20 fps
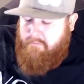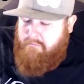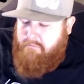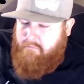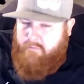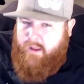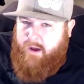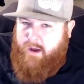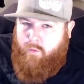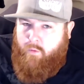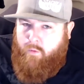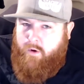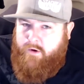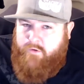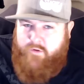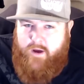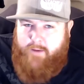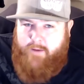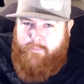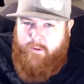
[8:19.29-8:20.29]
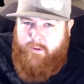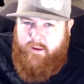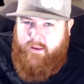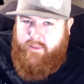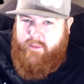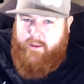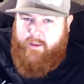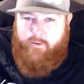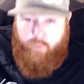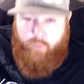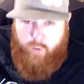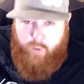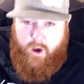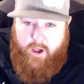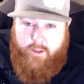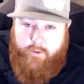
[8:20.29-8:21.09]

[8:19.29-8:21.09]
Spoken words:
Not one drop of e-liquid. While it